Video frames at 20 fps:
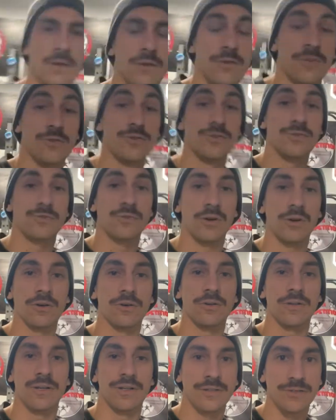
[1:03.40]
The
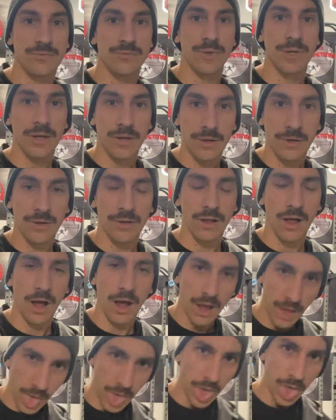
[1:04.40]
struggle is real.
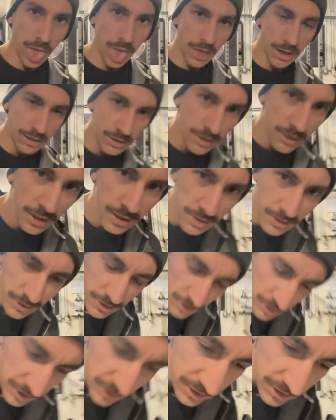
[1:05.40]
Look at